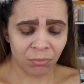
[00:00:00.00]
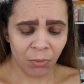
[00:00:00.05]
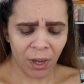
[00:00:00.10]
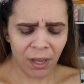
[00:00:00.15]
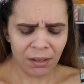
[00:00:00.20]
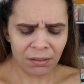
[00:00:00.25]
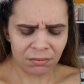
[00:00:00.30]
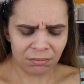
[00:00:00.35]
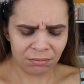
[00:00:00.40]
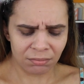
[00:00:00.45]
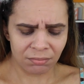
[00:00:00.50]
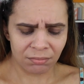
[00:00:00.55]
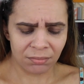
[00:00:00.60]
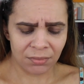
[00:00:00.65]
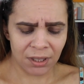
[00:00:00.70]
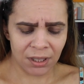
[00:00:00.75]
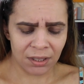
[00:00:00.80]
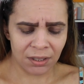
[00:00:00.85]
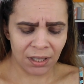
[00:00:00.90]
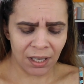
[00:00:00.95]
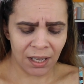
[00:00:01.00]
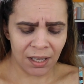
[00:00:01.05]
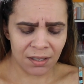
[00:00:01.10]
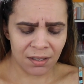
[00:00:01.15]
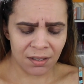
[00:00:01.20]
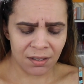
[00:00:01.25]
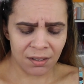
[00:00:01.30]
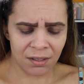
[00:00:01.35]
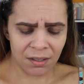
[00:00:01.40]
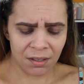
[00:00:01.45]
Wow, it
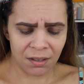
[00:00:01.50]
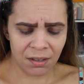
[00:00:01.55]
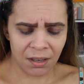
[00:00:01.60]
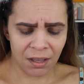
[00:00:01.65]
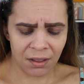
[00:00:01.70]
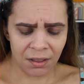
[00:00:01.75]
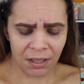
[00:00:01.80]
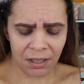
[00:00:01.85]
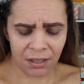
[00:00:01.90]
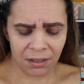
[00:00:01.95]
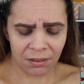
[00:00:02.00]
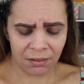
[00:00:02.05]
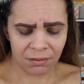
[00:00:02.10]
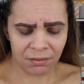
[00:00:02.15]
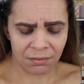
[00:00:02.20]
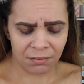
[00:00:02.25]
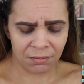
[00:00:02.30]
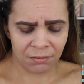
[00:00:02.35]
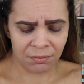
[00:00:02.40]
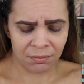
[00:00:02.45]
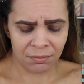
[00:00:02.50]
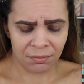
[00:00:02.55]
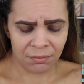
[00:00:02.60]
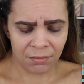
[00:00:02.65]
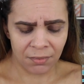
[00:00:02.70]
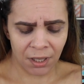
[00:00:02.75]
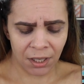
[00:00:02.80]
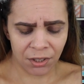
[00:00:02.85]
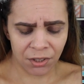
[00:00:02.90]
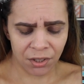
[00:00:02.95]
has nothing.
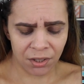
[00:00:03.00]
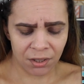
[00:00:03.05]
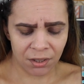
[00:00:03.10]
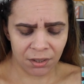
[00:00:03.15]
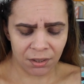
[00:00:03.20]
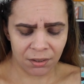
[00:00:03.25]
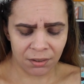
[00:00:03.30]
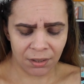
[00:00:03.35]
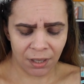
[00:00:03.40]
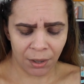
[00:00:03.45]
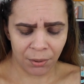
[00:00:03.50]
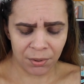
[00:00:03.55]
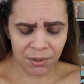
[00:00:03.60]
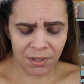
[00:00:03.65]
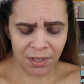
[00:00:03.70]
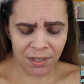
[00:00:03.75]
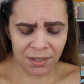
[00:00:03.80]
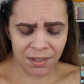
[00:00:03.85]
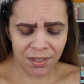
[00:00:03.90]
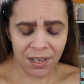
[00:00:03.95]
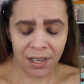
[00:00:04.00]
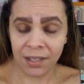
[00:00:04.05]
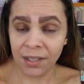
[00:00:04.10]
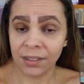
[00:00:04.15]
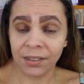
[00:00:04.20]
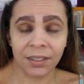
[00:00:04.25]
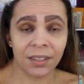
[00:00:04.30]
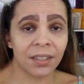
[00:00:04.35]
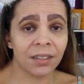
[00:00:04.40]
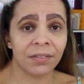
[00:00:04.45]
Actually, now it says 10
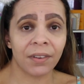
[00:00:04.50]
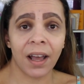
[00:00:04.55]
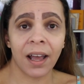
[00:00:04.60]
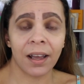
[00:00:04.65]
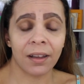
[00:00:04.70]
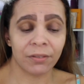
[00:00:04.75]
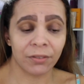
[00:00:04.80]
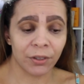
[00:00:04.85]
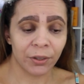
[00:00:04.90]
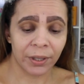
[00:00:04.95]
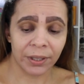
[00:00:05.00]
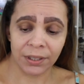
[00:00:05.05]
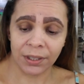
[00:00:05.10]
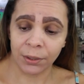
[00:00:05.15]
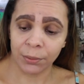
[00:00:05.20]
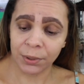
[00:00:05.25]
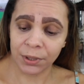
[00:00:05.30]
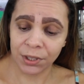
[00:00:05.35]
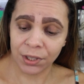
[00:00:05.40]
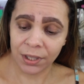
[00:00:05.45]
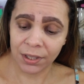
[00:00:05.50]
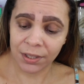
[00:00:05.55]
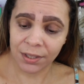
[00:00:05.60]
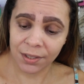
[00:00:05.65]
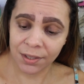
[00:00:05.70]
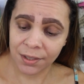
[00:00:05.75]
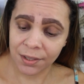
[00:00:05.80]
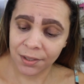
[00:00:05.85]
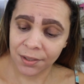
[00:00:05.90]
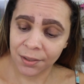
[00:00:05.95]
underneath. I have no idea what shade
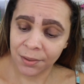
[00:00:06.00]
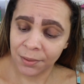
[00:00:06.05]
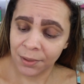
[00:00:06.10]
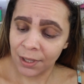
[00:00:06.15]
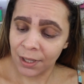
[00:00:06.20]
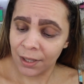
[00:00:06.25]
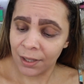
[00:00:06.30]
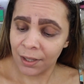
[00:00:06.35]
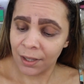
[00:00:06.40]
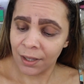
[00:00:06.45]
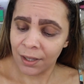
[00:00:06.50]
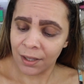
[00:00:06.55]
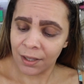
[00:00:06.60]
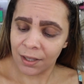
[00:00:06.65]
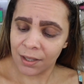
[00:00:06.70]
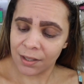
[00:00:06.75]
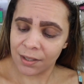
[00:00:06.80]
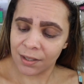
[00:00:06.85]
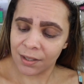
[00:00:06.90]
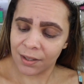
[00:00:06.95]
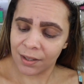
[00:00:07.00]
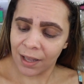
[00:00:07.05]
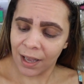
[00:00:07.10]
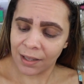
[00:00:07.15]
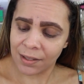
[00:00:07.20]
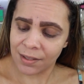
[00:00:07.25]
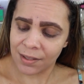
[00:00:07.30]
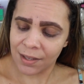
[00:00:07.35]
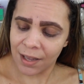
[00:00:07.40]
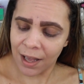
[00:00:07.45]
this is. Isn't
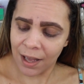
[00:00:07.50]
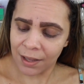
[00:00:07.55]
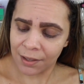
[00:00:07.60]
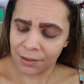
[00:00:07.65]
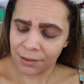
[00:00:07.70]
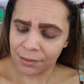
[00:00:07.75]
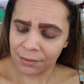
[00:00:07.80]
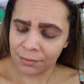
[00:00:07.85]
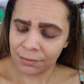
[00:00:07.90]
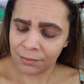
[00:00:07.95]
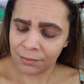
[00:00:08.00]
that sad?